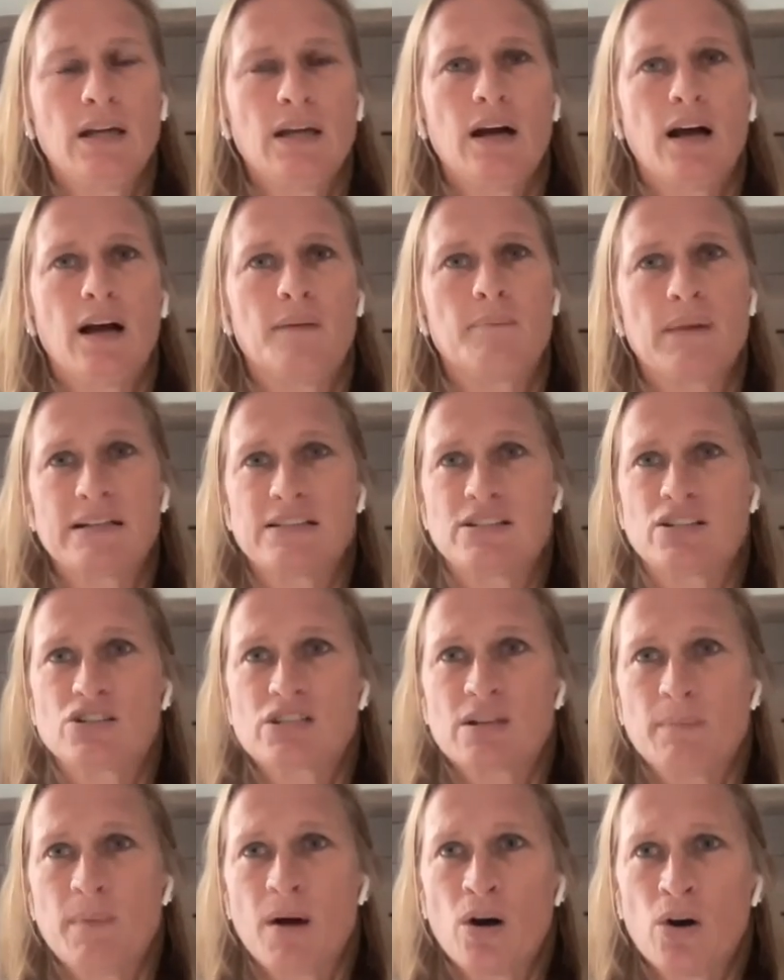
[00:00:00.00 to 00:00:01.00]
I took
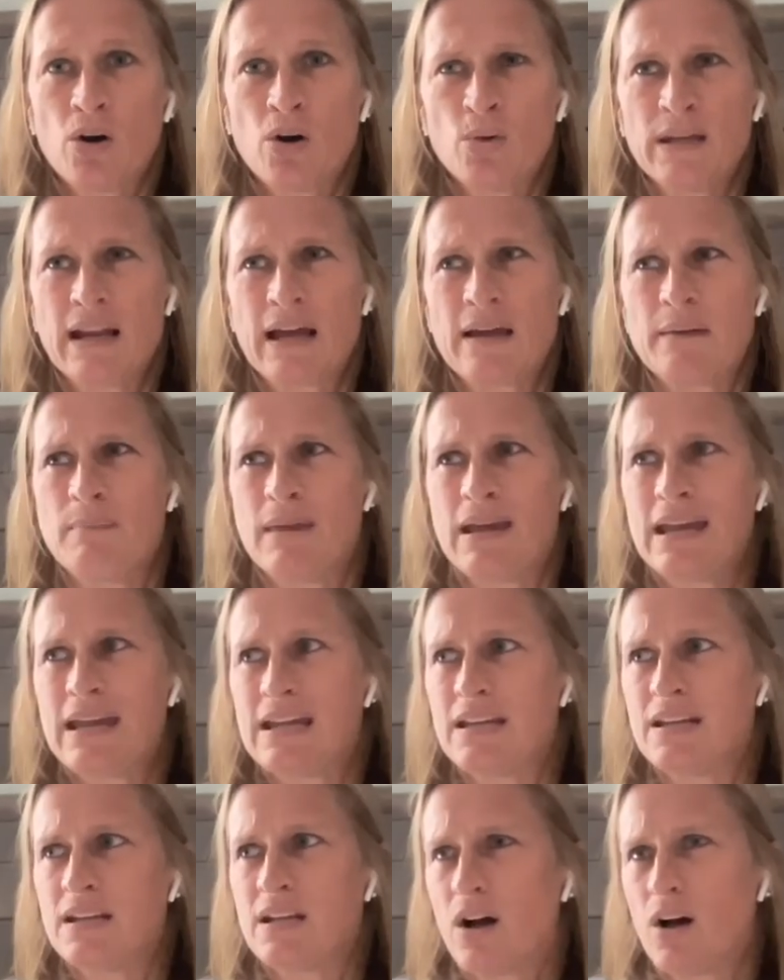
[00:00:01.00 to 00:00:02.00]
some home and I
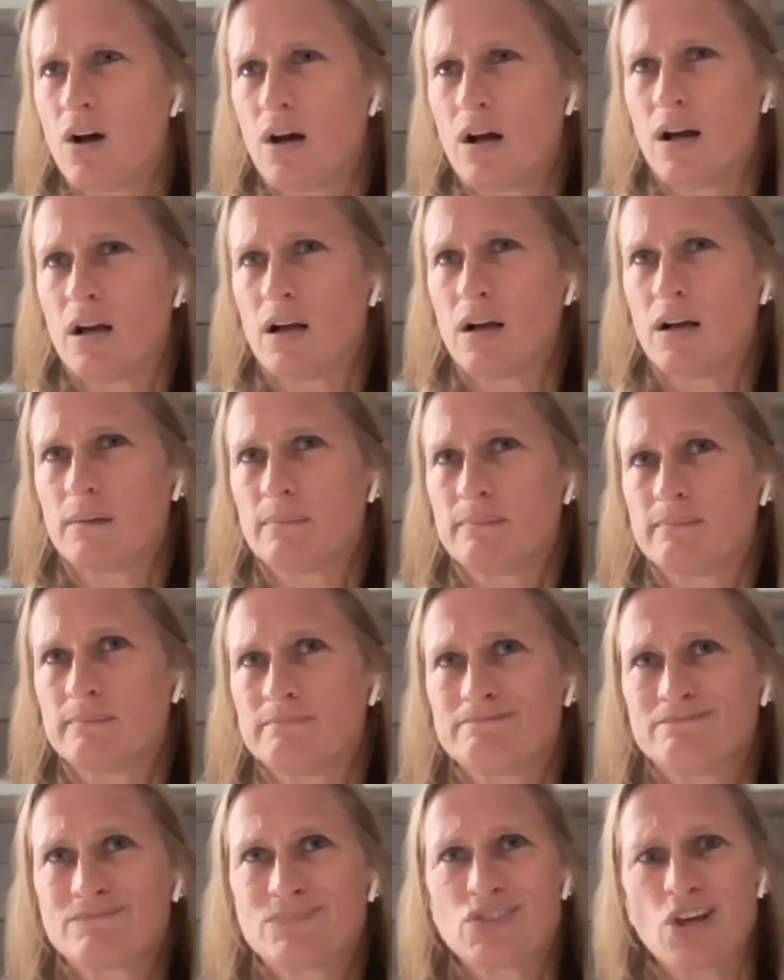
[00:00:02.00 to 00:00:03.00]
made
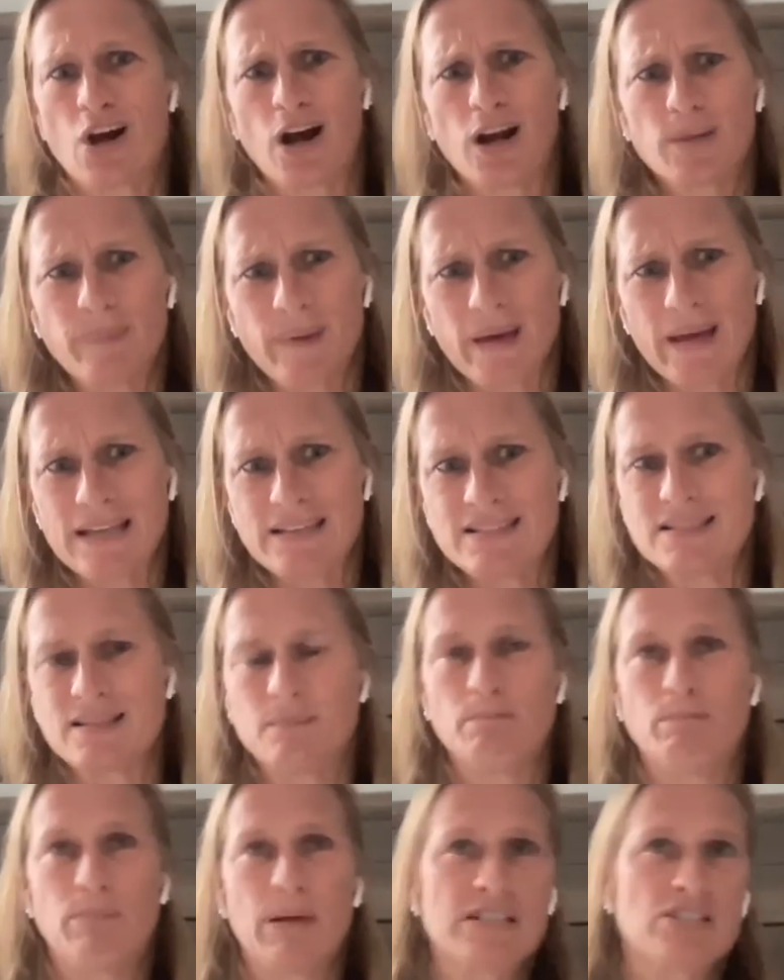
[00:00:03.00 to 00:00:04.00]
dog
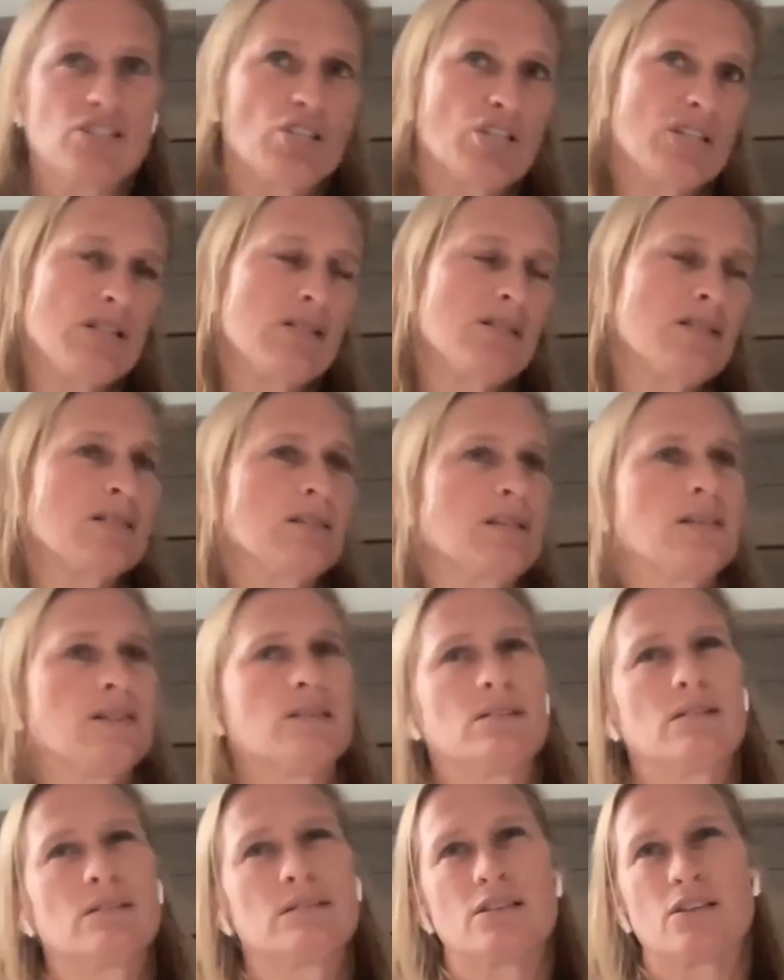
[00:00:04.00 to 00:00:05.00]
beds and benches
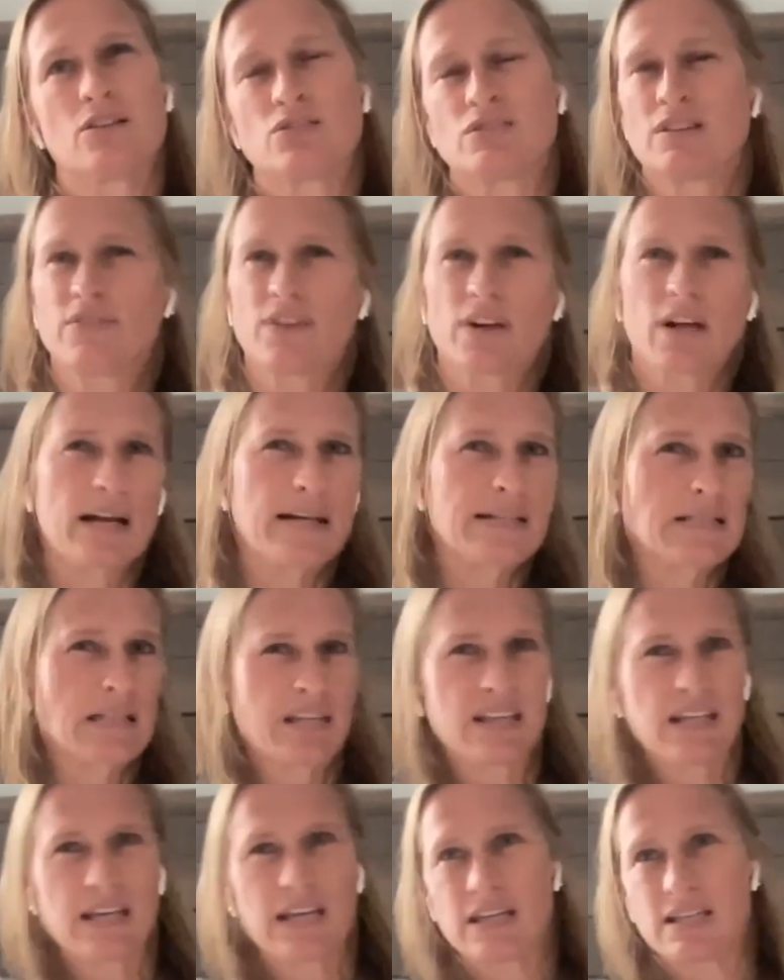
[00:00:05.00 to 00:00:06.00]
and different kinds
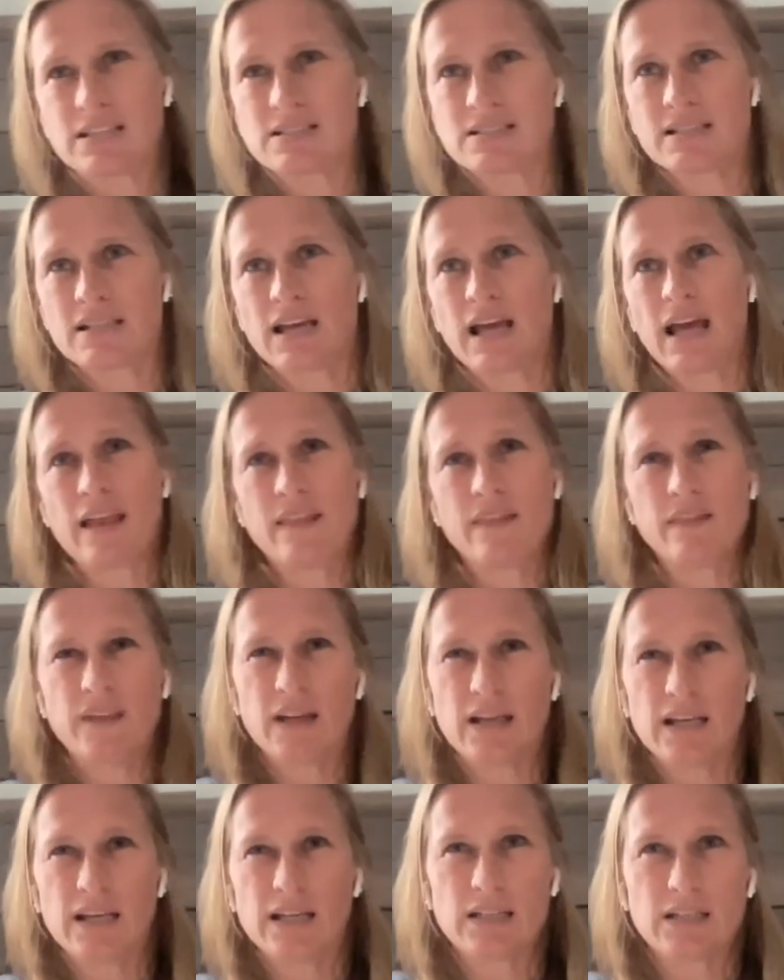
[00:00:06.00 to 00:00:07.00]
of things. And
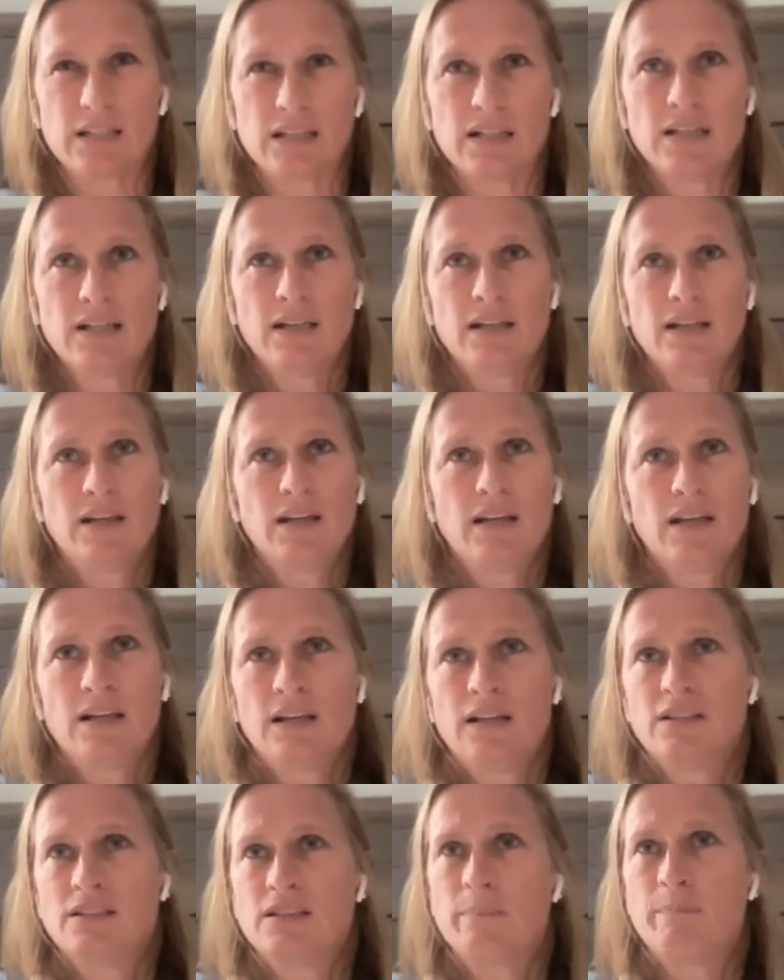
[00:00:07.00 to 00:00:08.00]
then
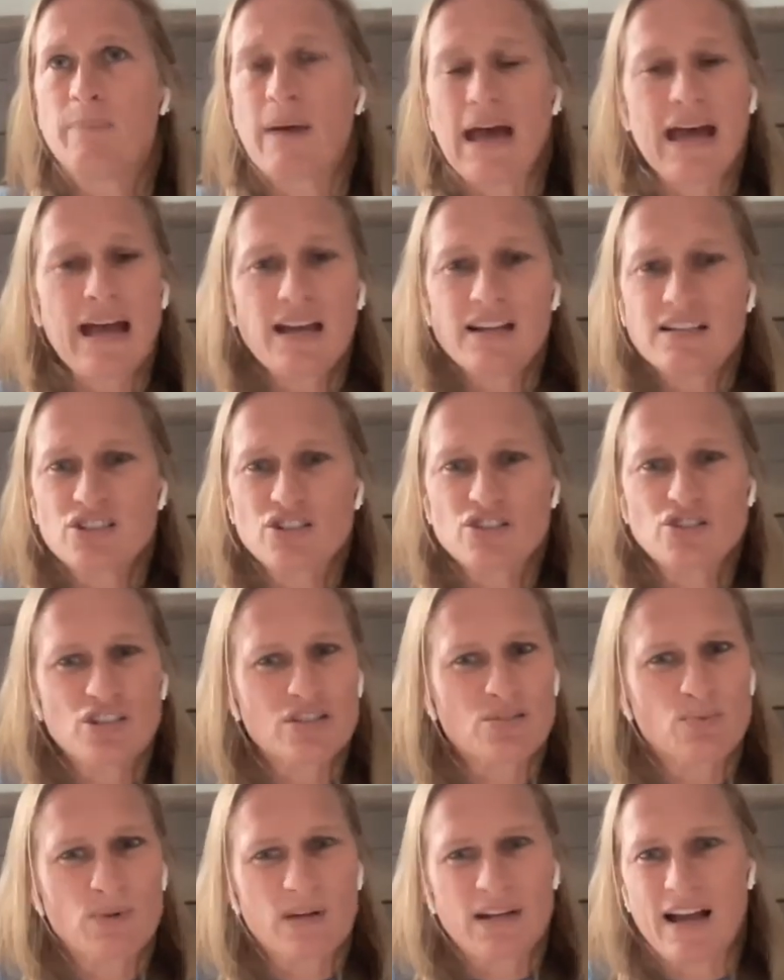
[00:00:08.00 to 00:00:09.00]
the bags are
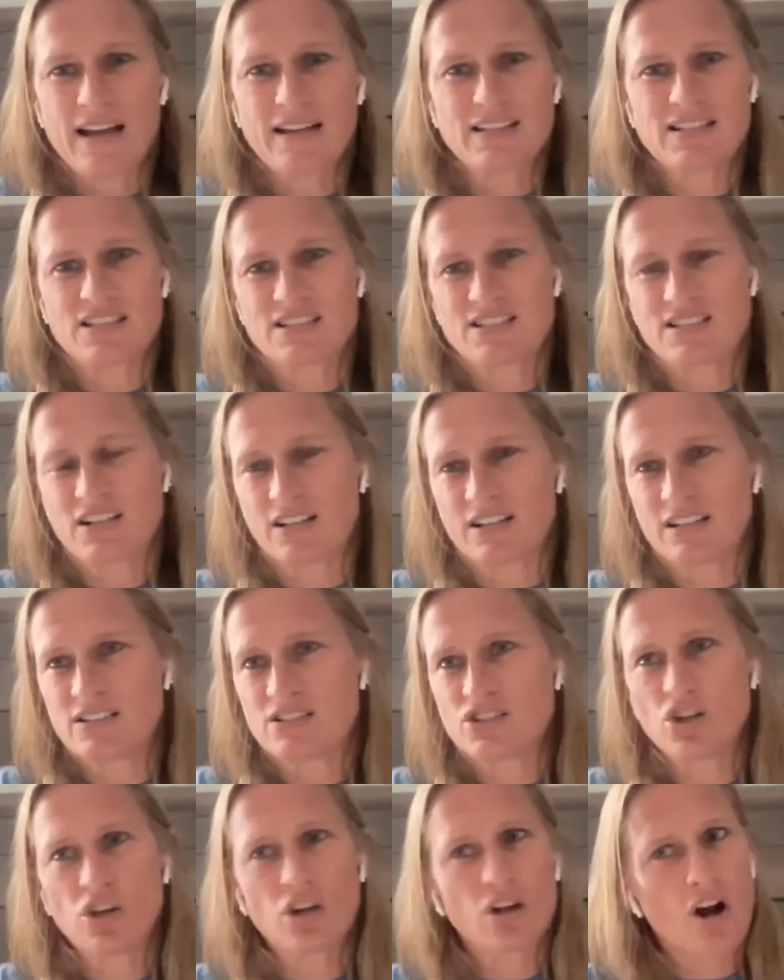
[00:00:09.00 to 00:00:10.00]
just what kind of stuck
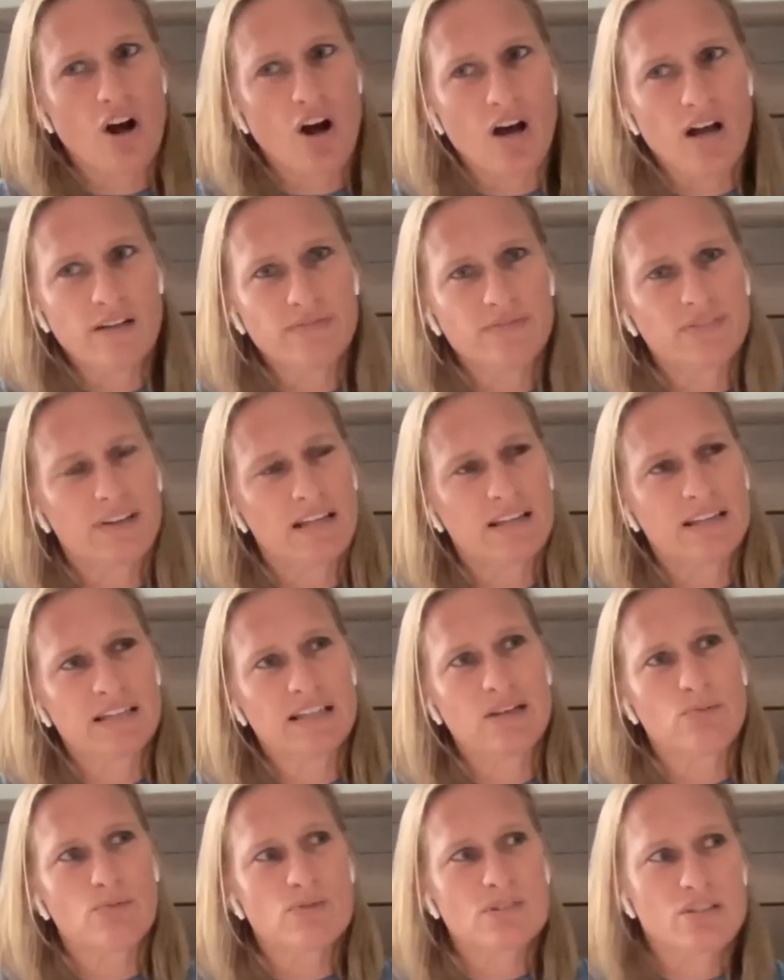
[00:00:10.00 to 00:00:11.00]
and took off. I
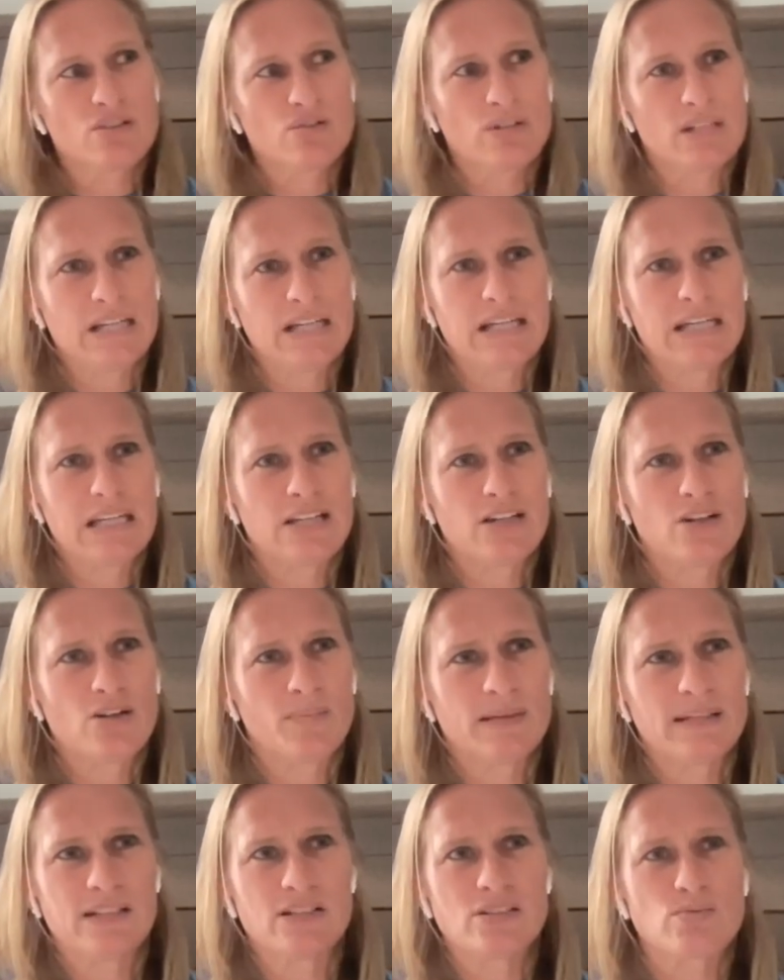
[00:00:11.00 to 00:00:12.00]
think it was unique and
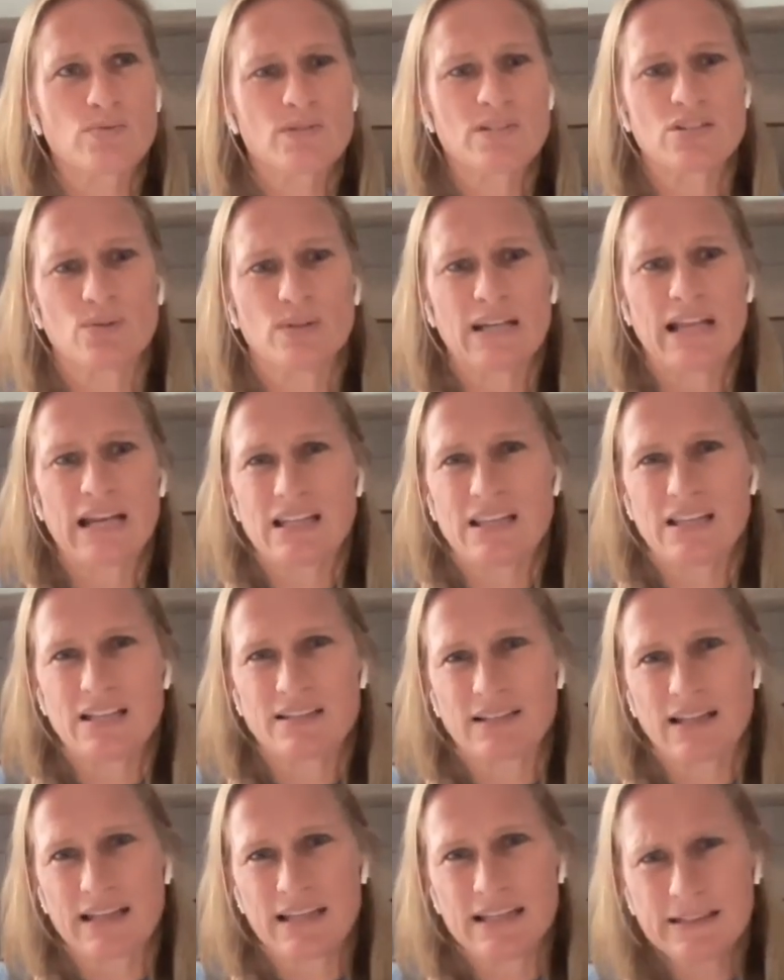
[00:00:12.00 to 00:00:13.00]
nobody else was doing
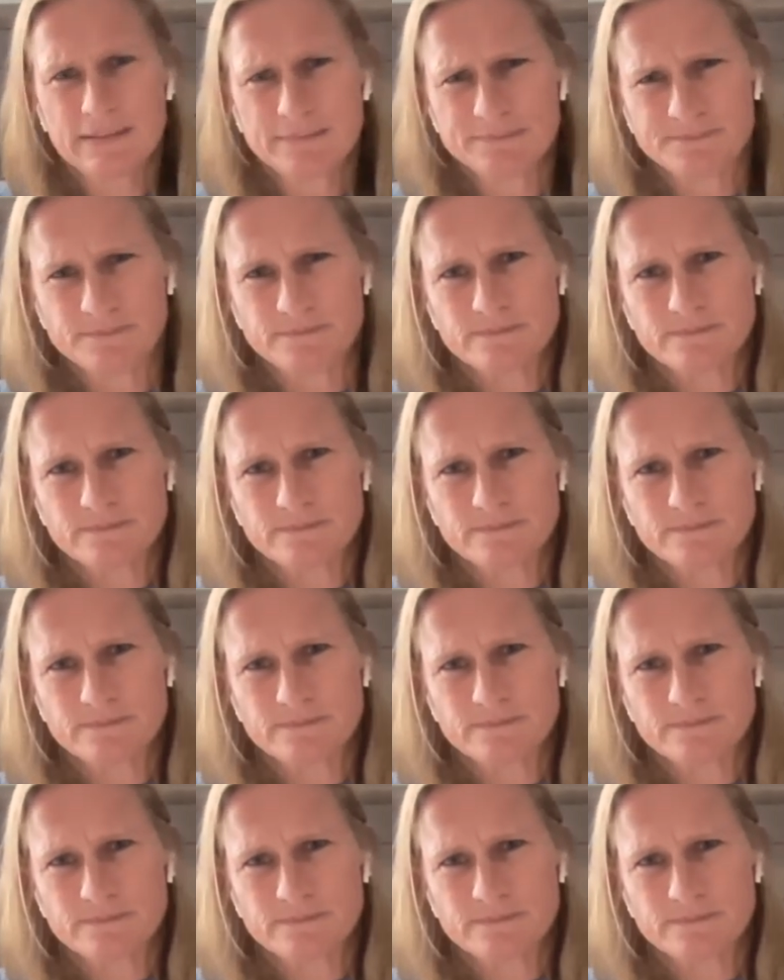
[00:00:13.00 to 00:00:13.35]
anything like it.